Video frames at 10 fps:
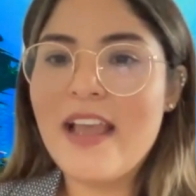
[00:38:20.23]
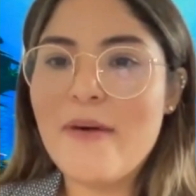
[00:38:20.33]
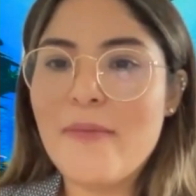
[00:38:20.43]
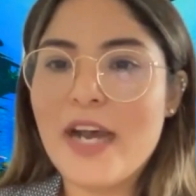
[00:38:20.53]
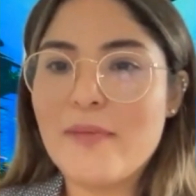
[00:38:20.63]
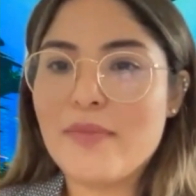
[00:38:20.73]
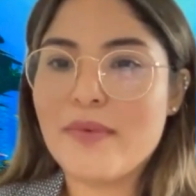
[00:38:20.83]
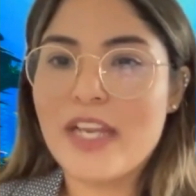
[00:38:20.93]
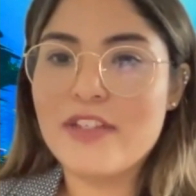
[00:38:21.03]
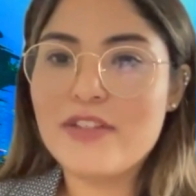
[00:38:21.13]
my
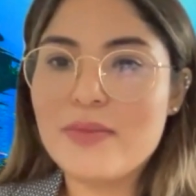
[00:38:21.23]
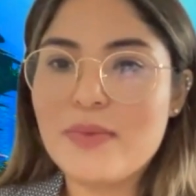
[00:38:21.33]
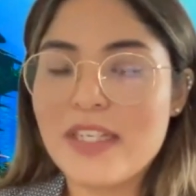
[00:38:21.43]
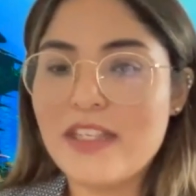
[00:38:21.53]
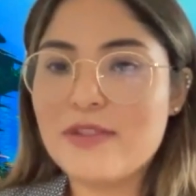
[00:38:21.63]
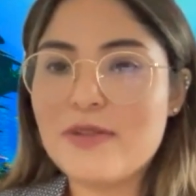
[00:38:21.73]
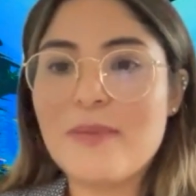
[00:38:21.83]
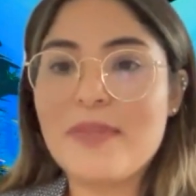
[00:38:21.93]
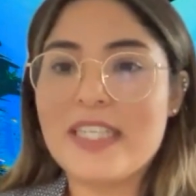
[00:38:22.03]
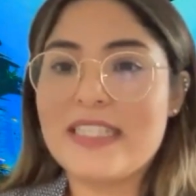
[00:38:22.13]
brain just went into a
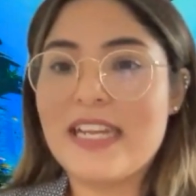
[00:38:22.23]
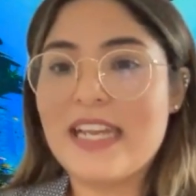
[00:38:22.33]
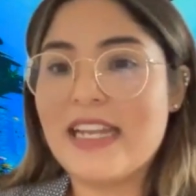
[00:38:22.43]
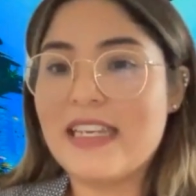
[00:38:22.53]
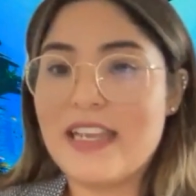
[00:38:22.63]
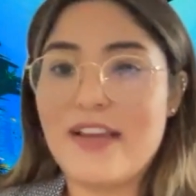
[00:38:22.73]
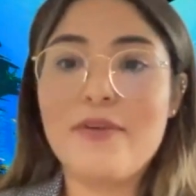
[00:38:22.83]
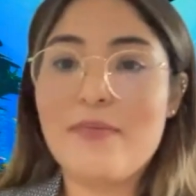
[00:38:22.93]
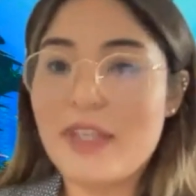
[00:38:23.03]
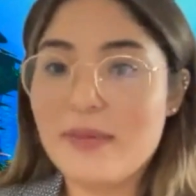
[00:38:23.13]
place that it had
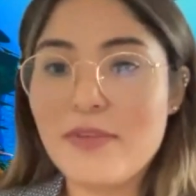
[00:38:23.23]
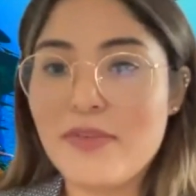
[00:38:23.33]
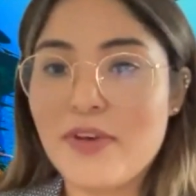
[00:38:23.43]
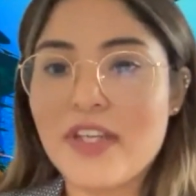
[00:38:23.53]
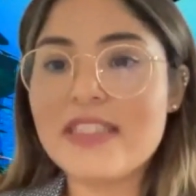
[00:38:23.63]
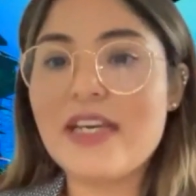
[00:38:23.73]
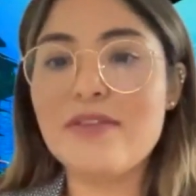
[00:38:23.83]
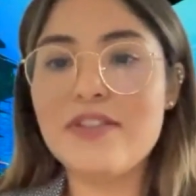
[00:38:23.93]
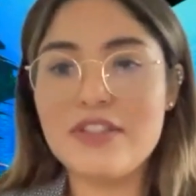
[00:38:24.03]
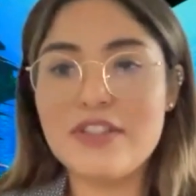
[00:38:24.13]
never been before, because I
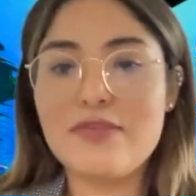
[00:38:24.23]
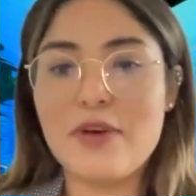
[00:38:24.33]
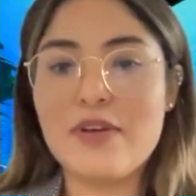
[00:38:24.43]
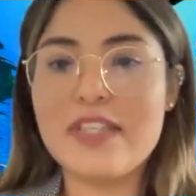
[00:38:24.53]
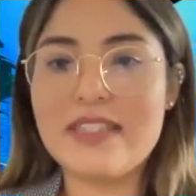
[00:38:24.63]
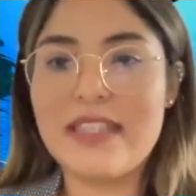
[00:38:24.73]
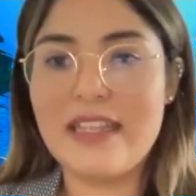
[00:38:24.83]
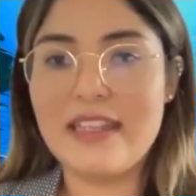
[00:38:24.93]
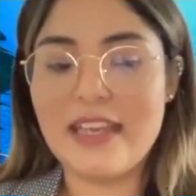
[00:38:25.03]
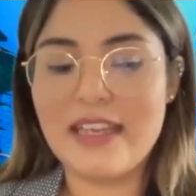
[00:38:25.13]
was just focused
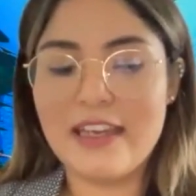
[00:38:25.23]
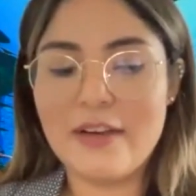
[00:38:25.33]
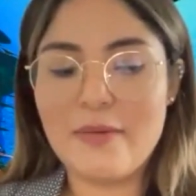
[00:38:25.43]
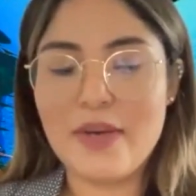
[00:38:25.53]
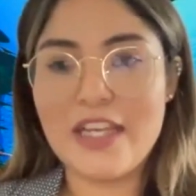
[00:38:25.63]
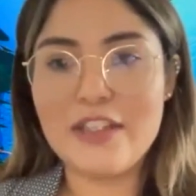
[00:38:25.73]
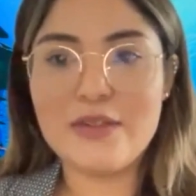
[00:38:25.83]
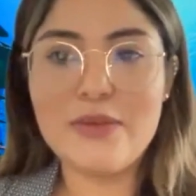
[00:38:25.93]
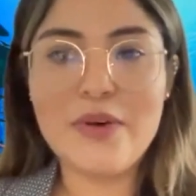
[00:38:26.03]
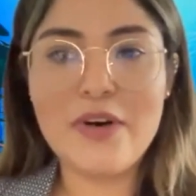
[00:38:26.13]
in like what I
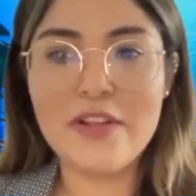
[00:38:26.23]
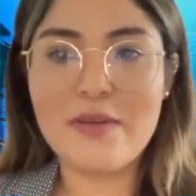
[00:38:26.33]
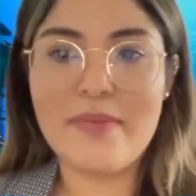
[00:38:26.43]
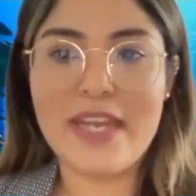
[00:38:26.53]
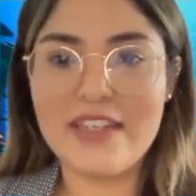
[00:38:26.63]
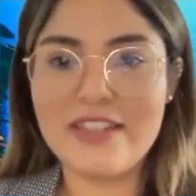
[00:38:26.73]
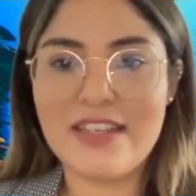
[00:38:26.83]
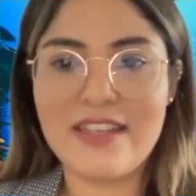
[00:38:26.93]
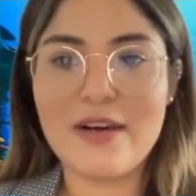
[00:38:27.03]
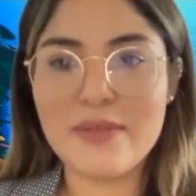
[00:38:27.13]
do on the bench
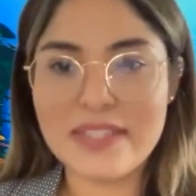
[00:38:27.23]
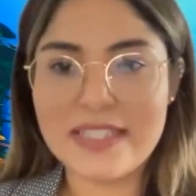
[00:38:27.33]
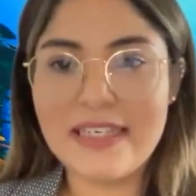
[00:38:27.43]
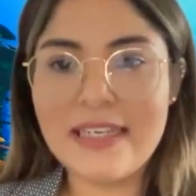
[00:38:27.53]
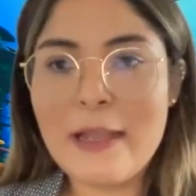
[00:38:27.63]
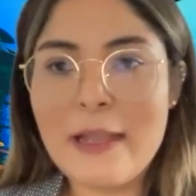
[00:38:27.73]
and that was it.